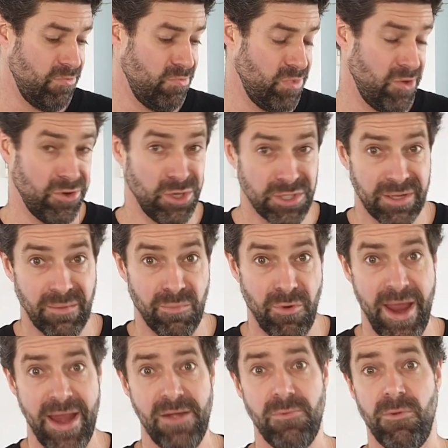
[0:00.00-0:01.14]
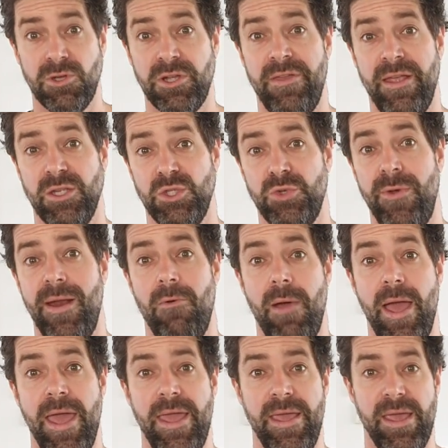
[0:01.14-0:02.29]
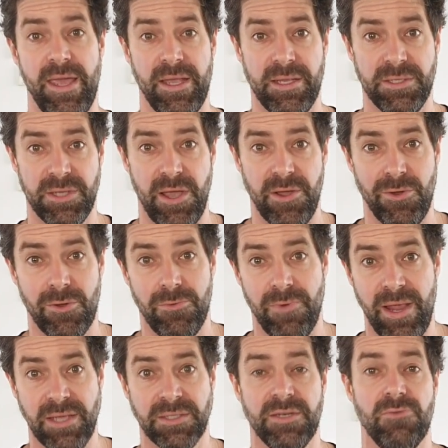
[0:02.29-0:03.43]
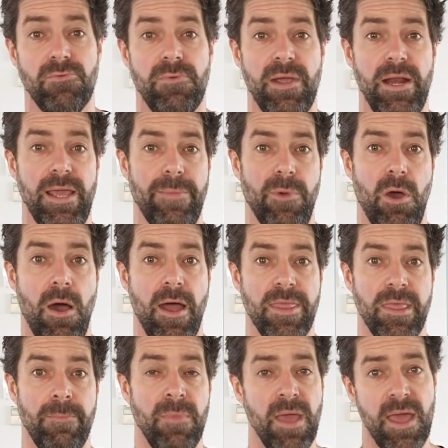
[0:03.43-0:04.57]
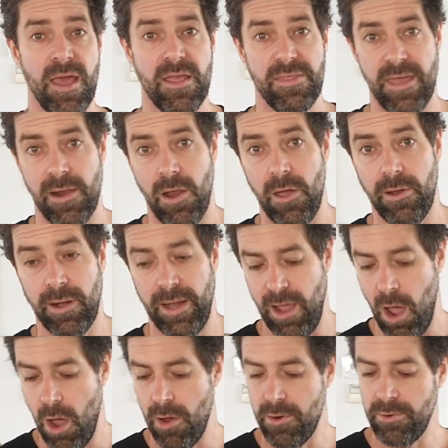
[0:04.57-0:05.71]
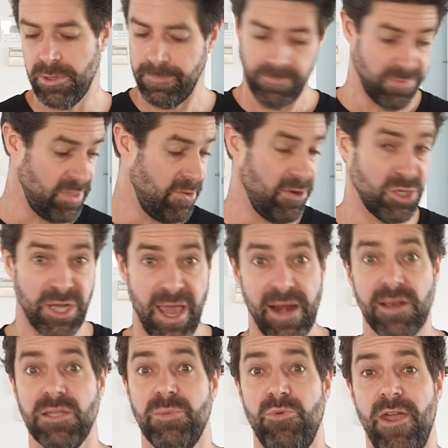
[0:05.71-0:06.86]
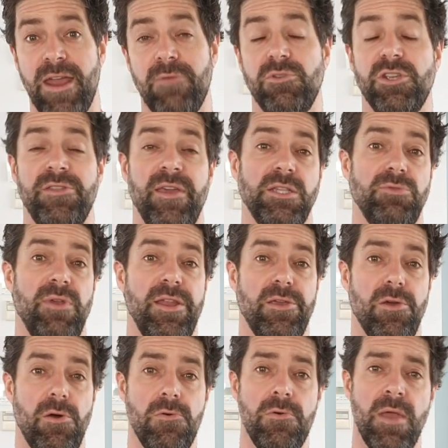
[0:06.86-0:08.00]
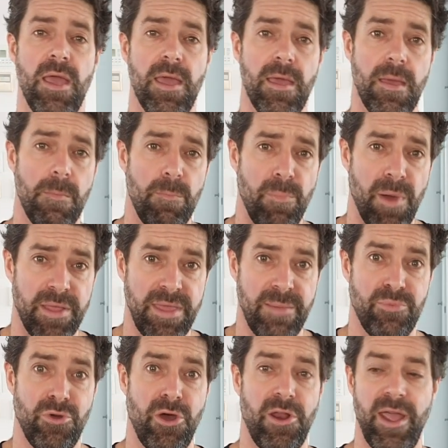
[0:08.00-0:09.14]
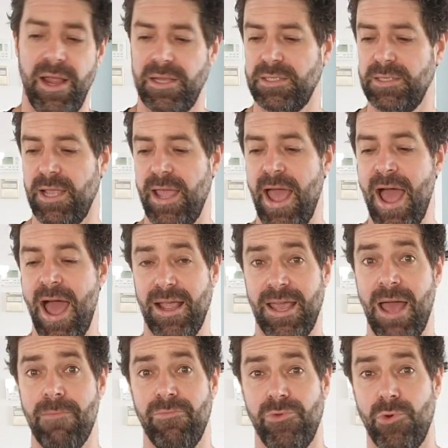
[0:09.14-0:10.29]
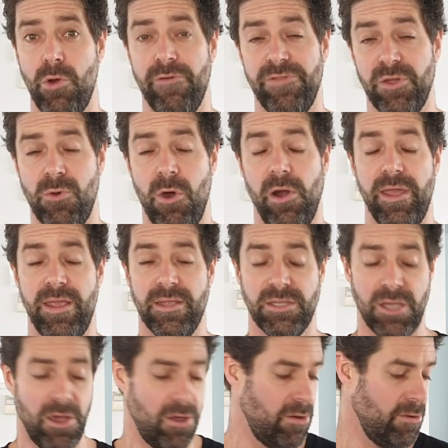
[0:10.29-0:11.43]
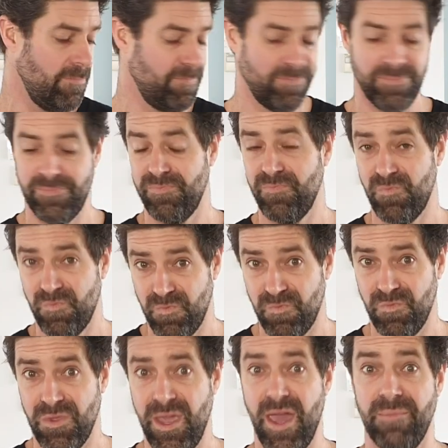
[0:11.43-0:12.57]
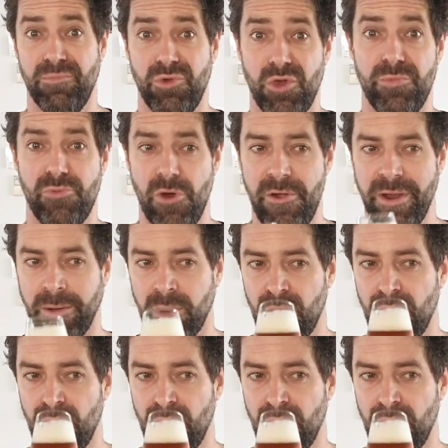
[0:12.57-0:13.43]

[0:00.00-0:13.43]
They're a New Zealand brand, which I think straight away is a good reason to really get behind them. They're locally owned, they're a challenger brand, which I think is really cool, but their products come through with the quality. So yeah, good brewing.